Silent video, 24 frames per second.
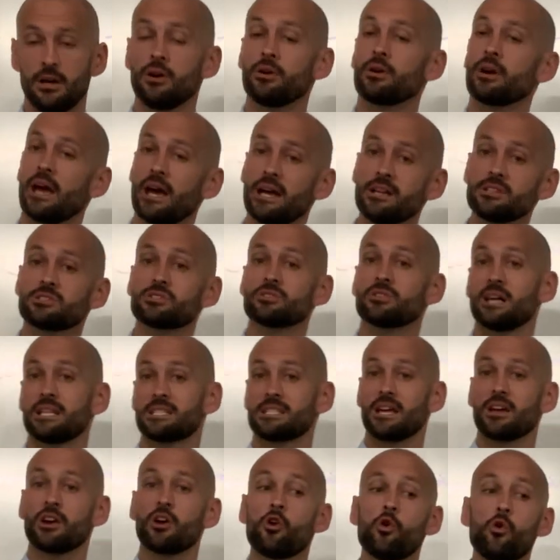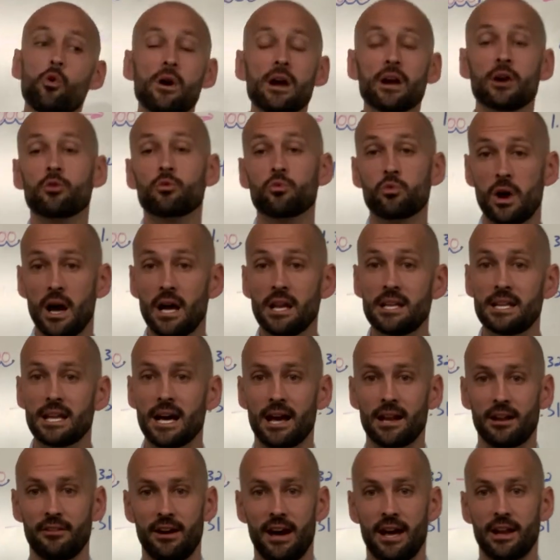Okay, so that's a quick
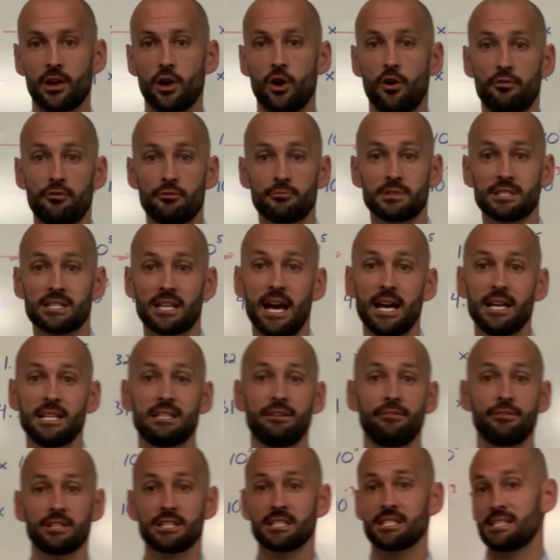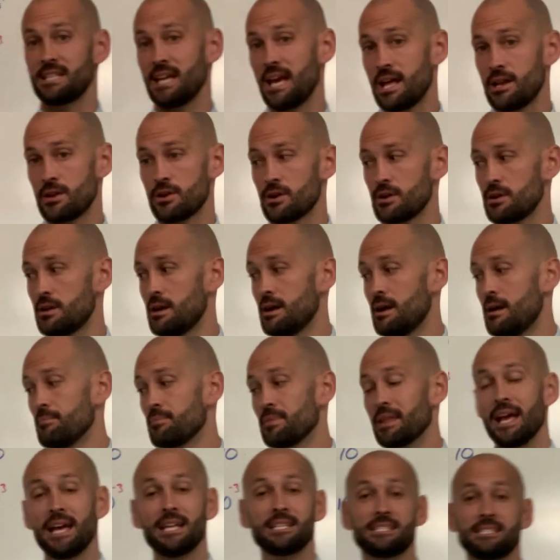rundown of how to go from scientific to standard
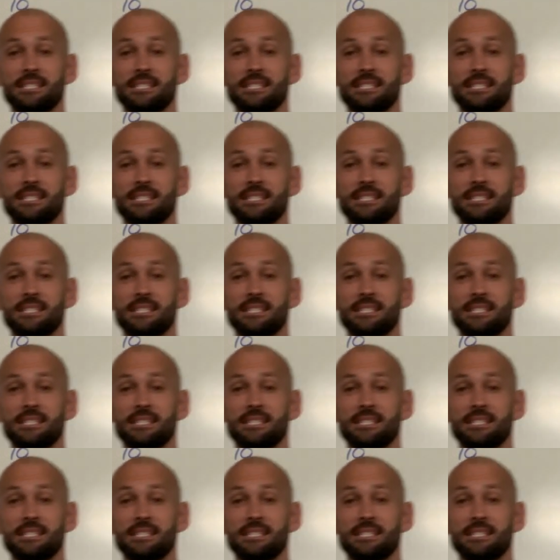and